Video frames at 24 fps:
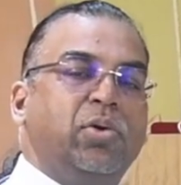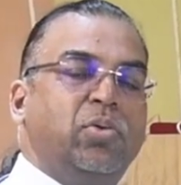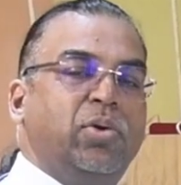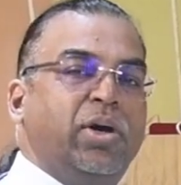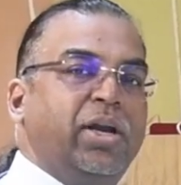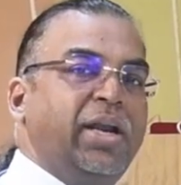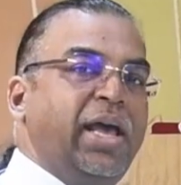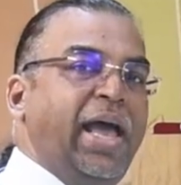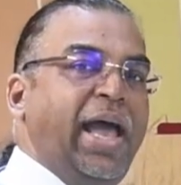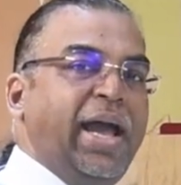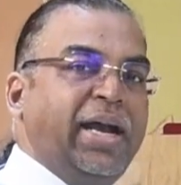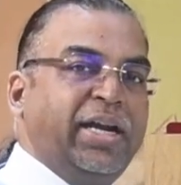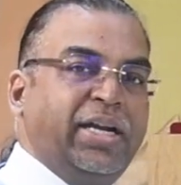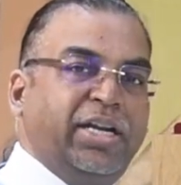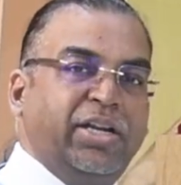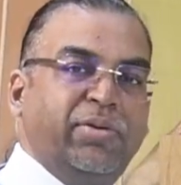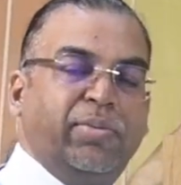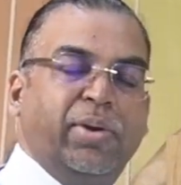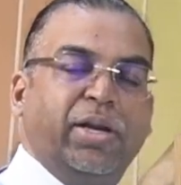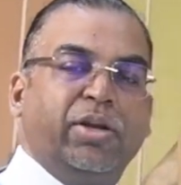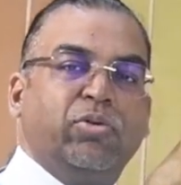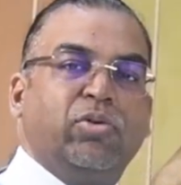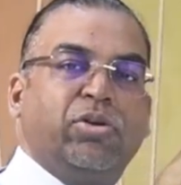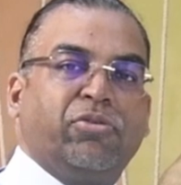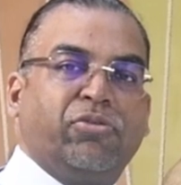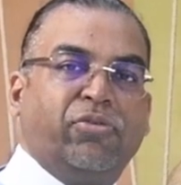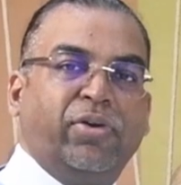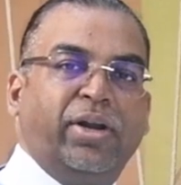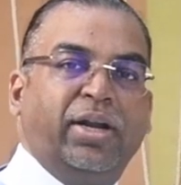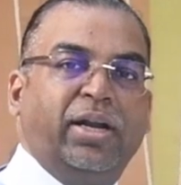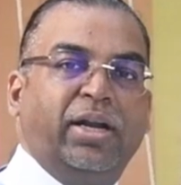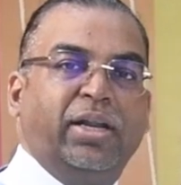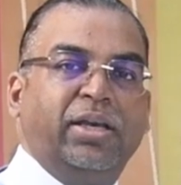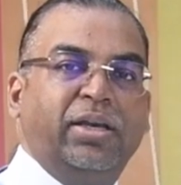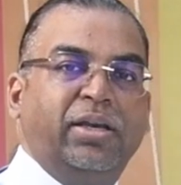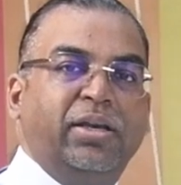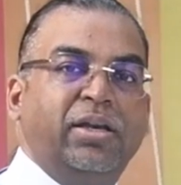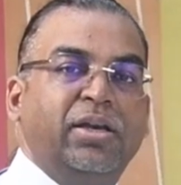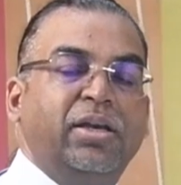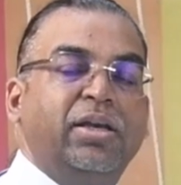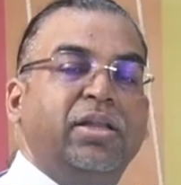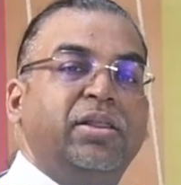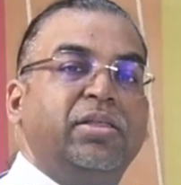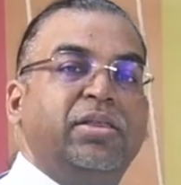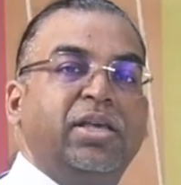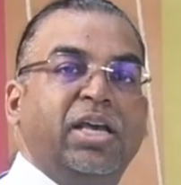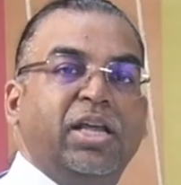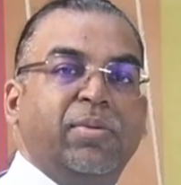who are active and who are
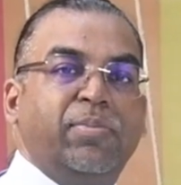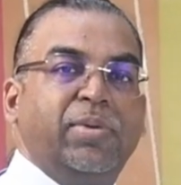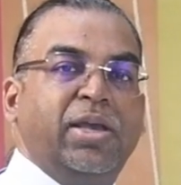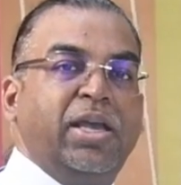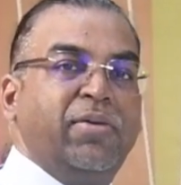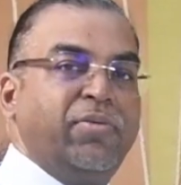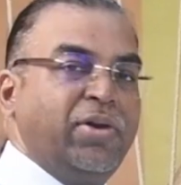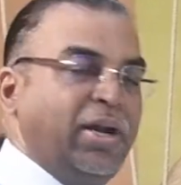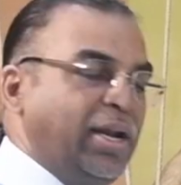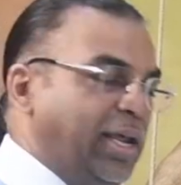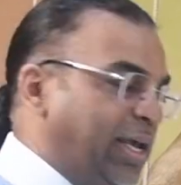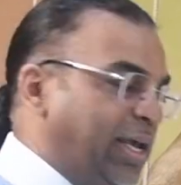friendly, their behavioral